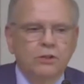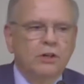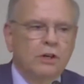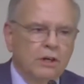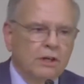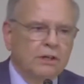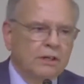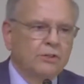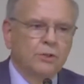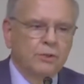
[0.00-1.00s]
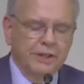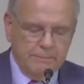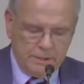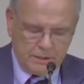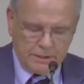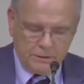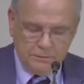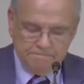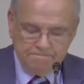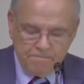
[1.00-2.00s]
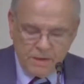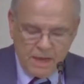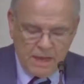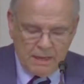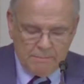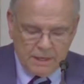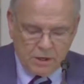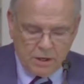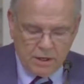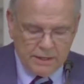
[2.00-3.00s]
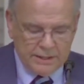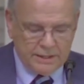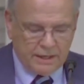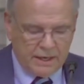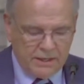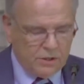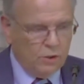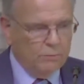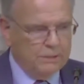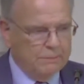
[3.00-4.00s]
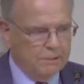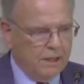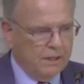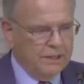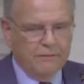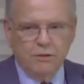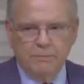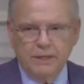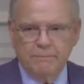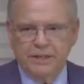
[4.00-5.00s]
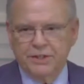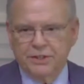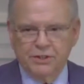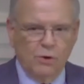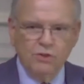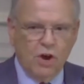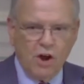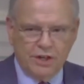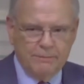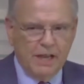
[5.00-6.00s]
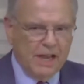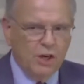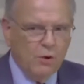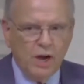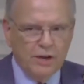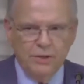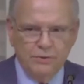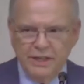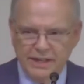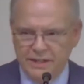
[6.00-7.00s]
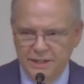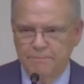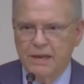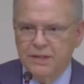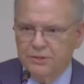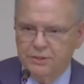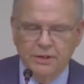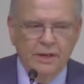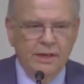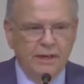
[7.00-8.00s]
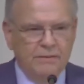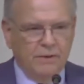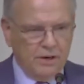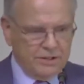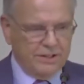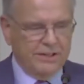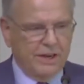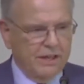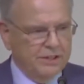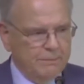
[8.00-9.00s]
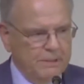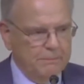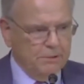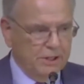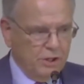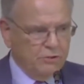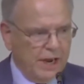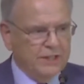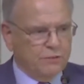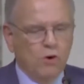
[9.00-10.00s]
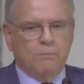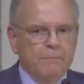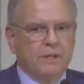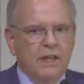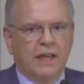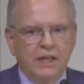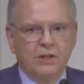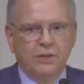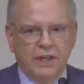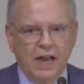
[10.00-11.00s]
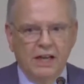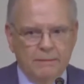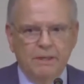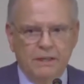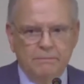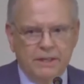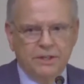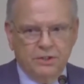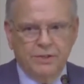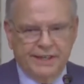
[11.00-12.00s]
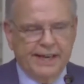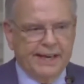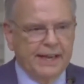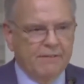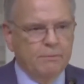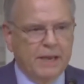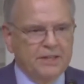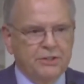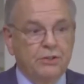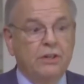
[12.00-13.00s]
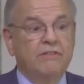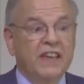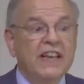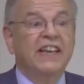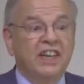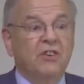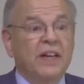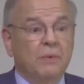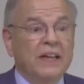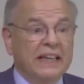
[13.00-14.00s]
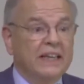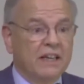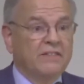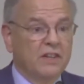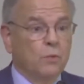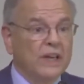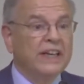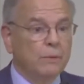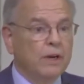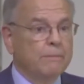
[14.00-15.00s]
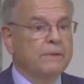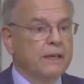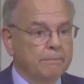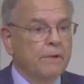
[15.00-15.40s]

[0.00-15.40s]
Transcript: occurred, truly a miracle, because I told people I'll never be a minister. Don't talk to me. I know how you take these Master of Arts and Theology people and you transform them. You know, you got to be in ministry. You got to have a Master of Divinity degree, really, because you really want to be a